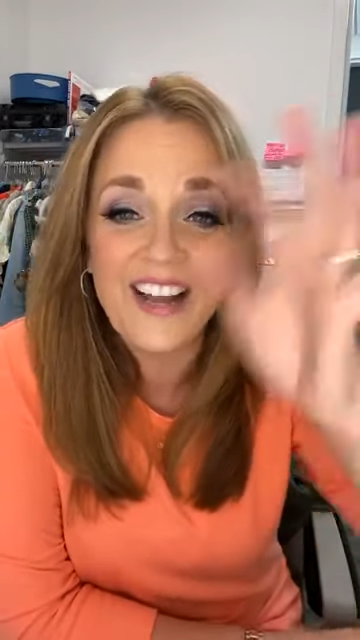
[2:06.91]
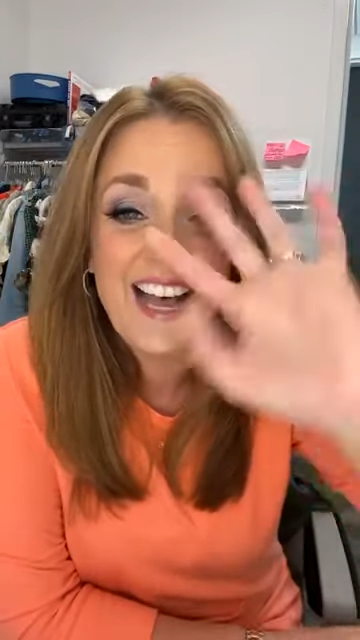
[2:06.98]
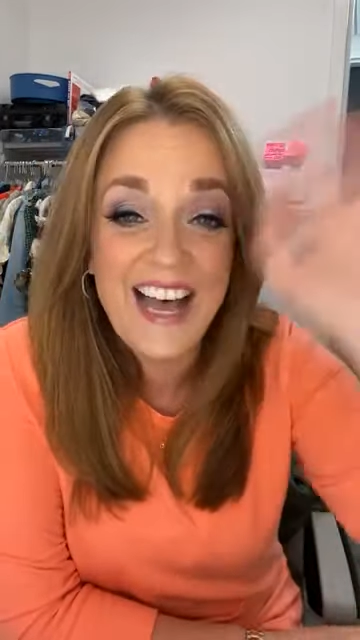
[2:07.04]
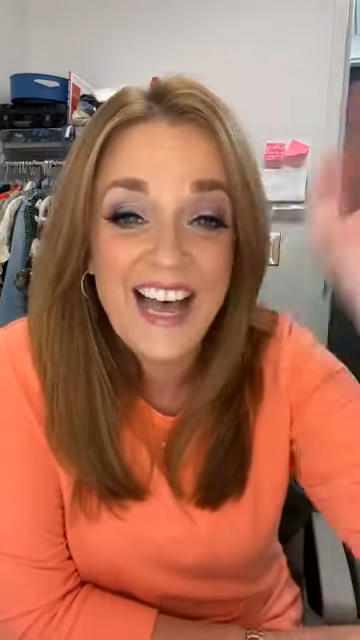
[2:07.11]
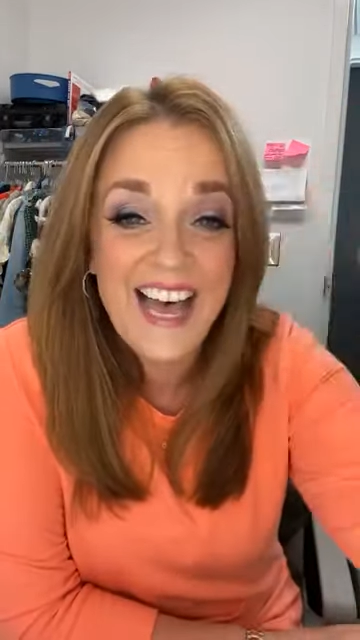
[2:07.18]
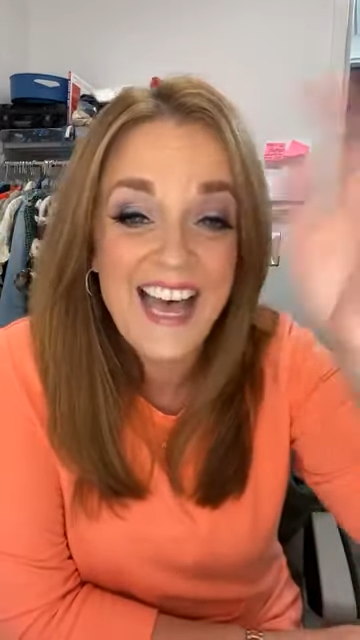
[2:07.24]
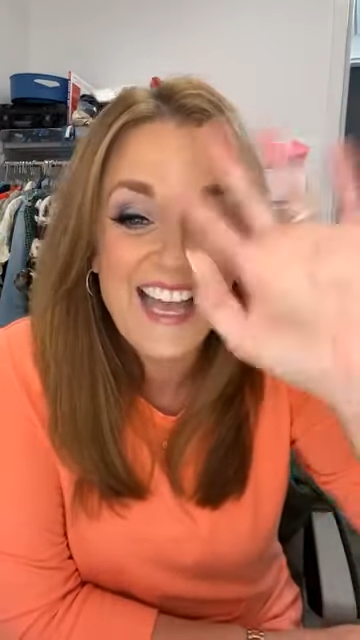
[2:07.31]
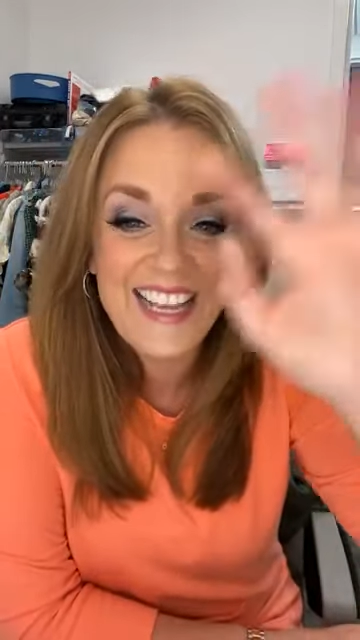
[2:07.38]

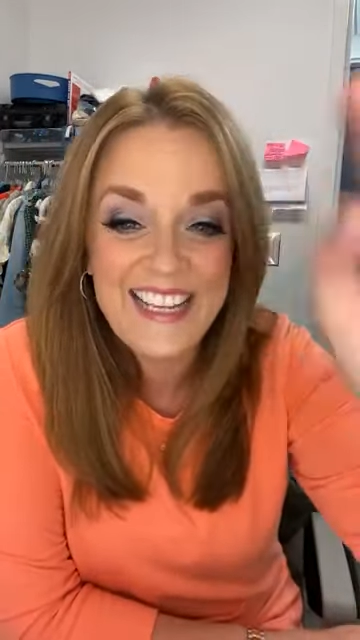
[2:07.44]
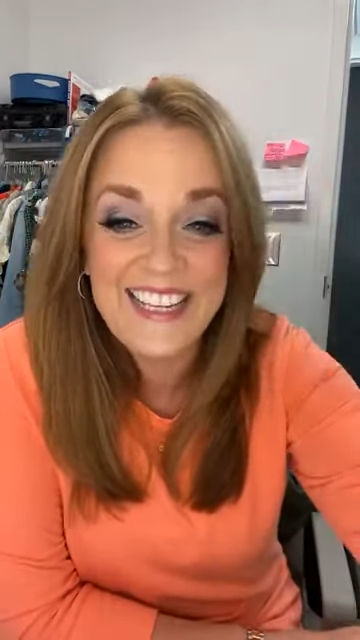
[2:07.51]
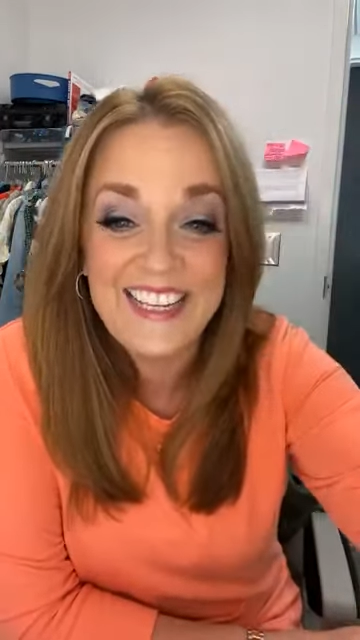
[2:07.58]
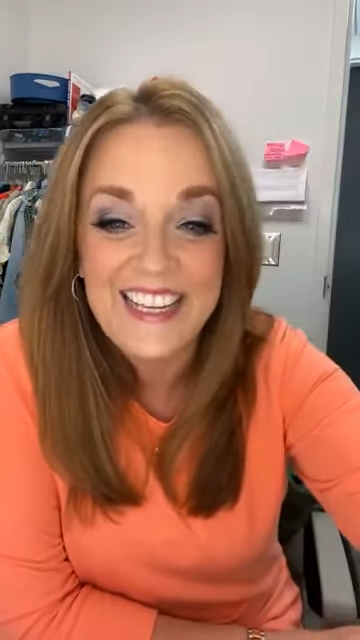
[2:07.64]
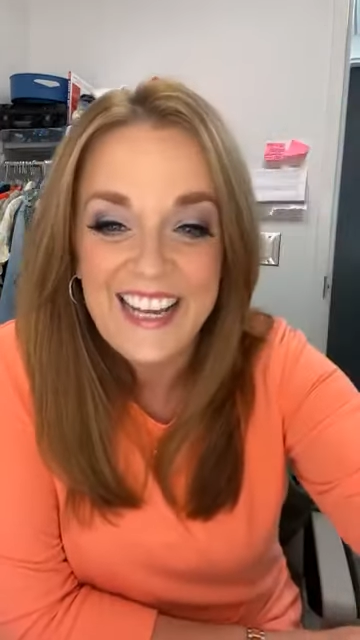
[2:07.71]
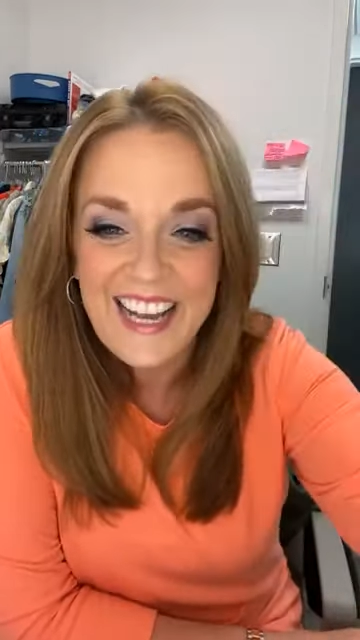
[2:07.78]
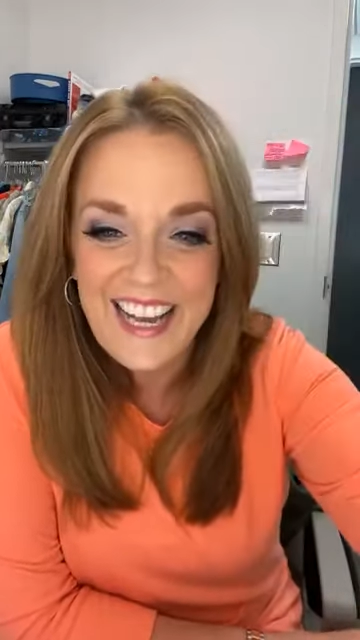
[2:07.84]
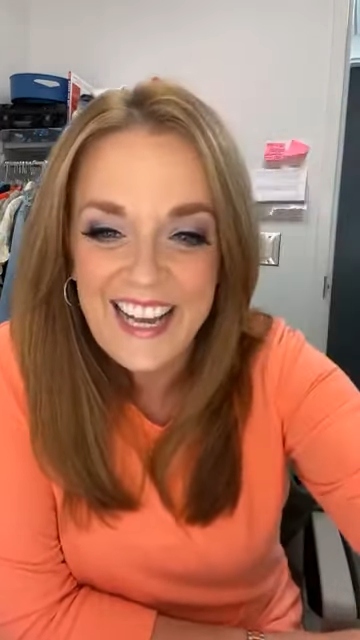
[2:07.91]
Hi!
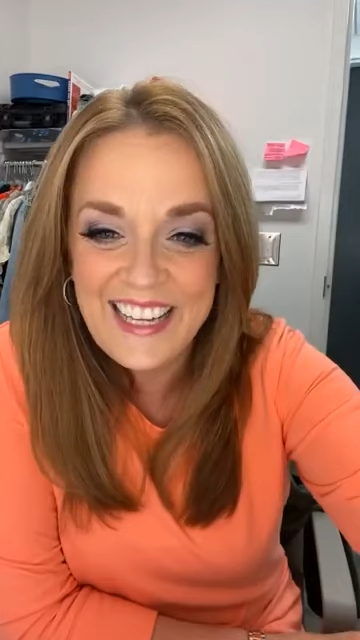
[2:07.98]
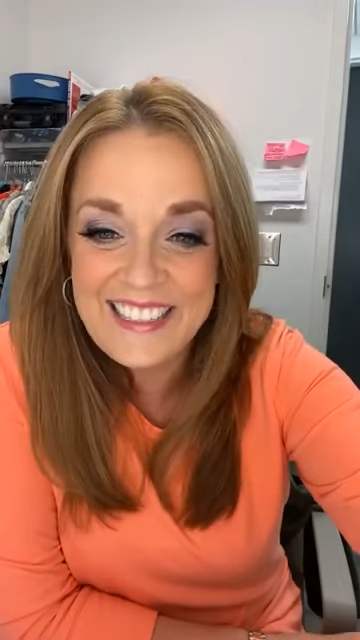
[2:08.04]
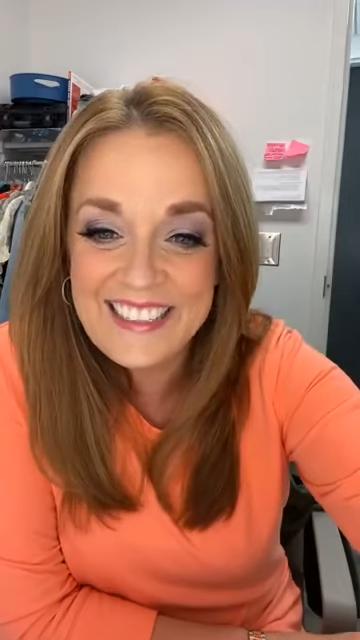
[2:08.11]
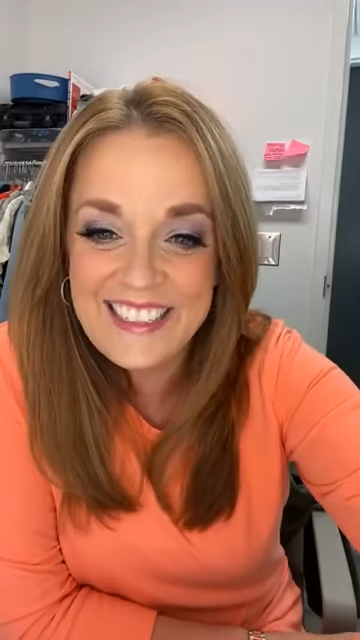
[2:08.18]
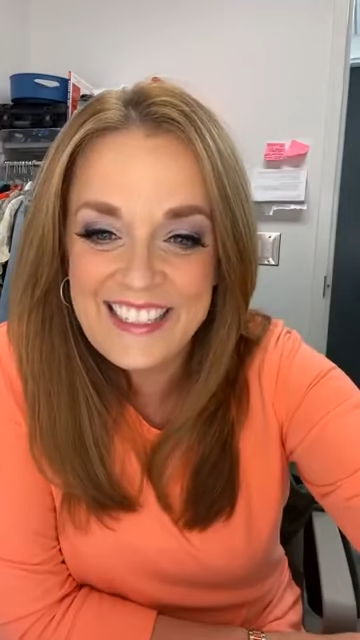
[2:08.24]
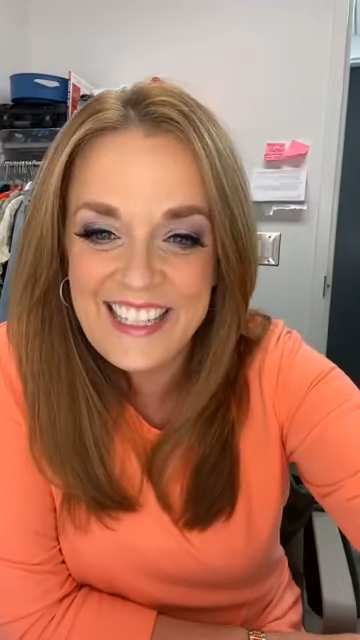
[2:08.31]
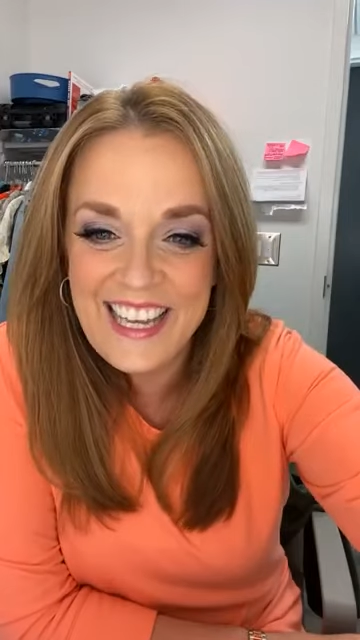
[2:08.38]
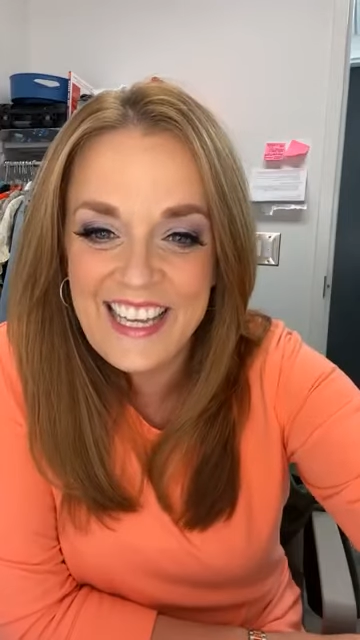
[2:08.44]
Hi,
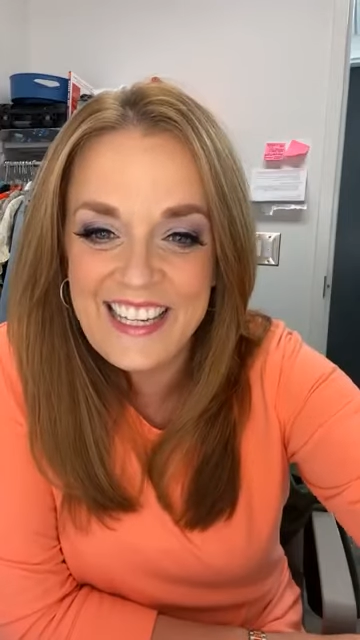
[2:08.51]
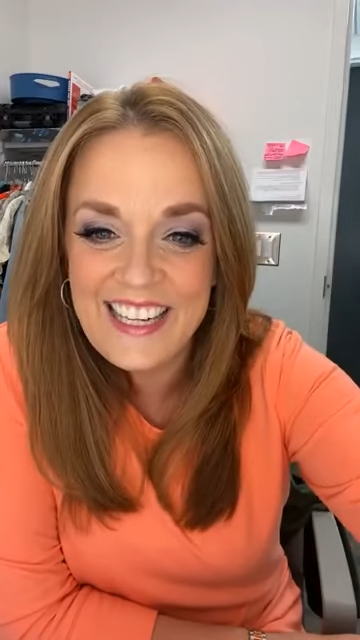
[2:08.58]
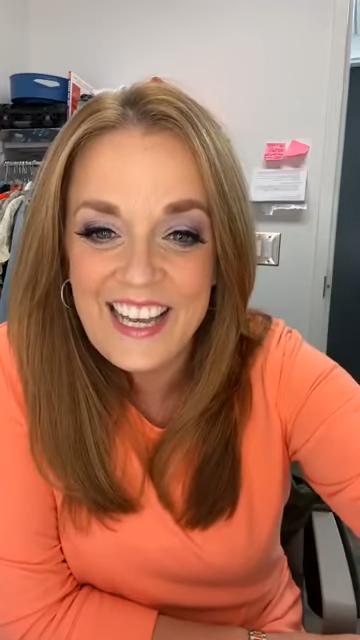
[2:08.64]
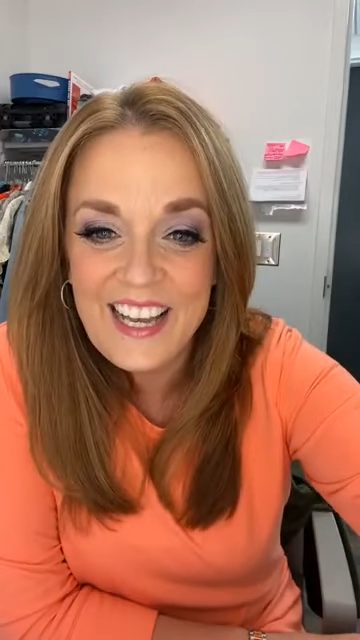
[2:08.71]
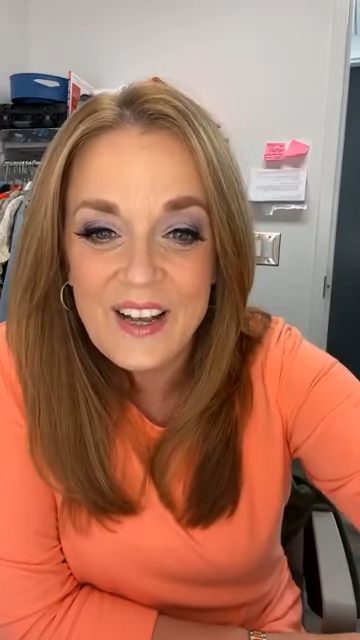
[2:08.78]
Lynette.